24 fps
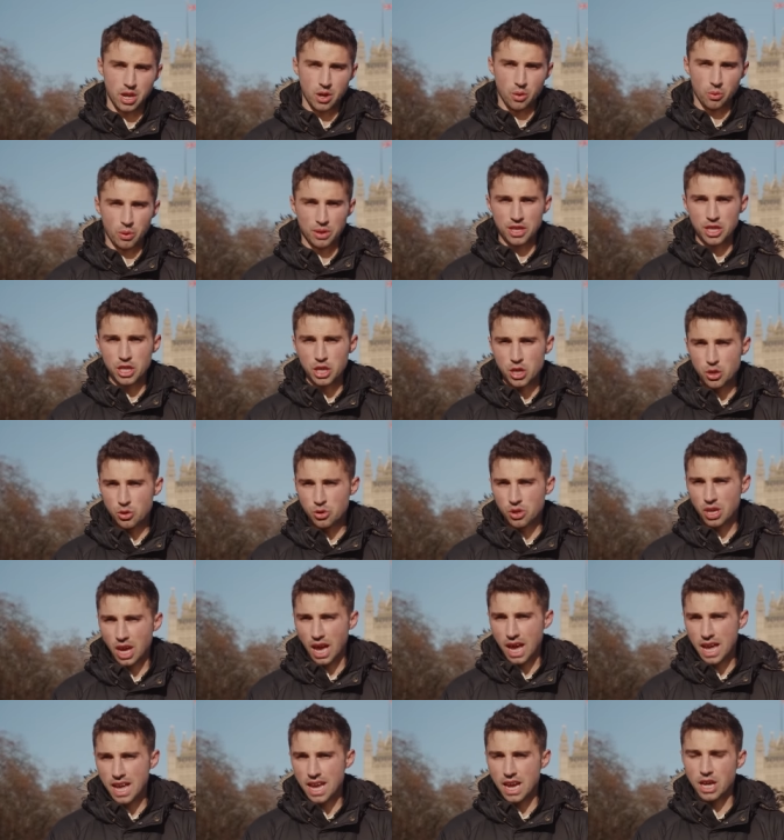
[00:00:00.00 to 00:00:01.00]
when the U
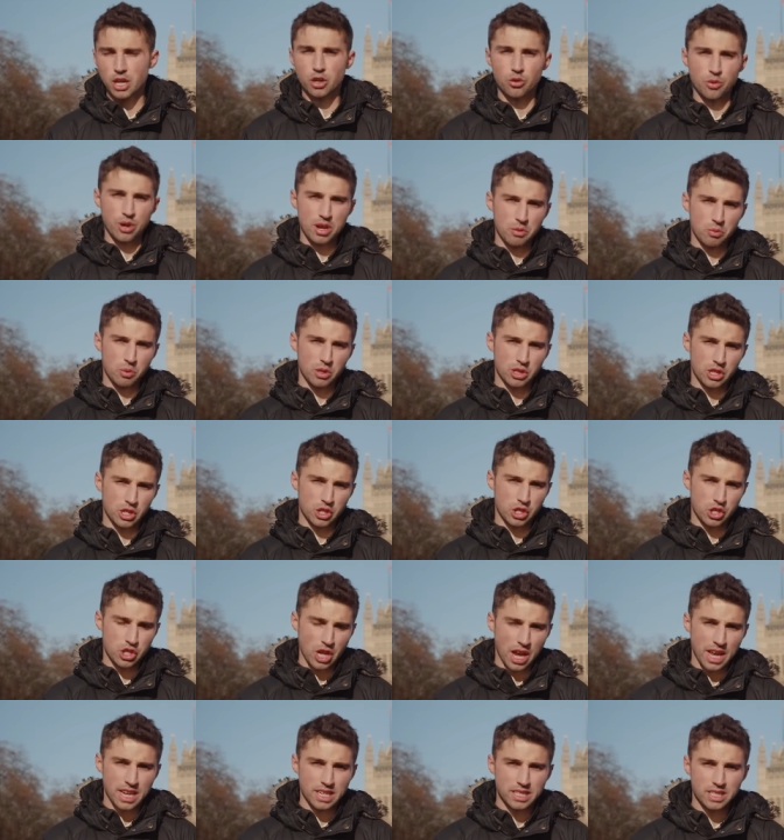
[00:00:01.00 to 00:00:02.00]
K agreed with the
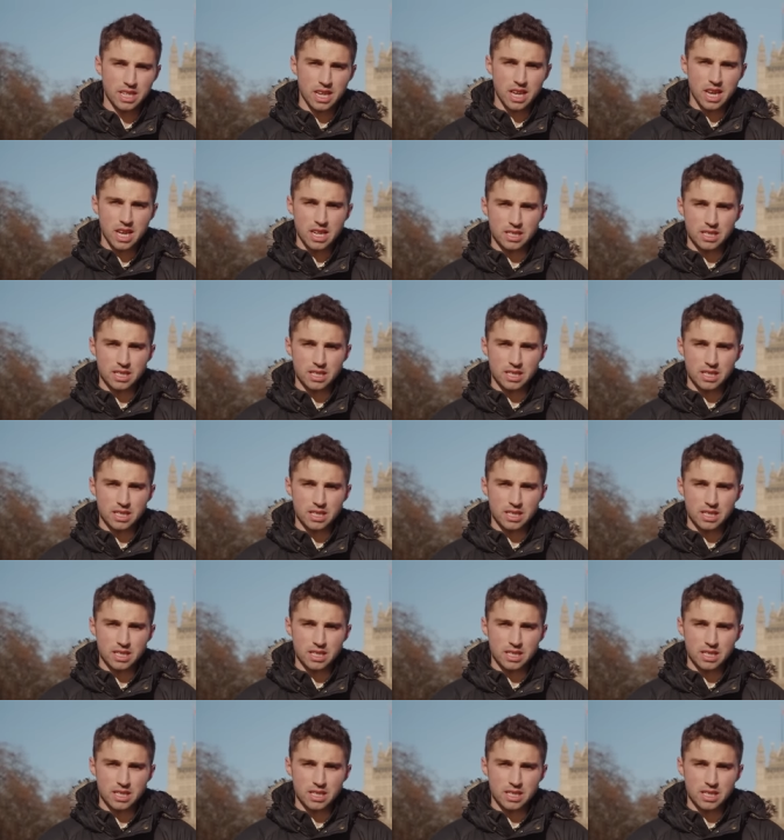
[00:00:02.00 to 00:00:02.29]
Sheikhs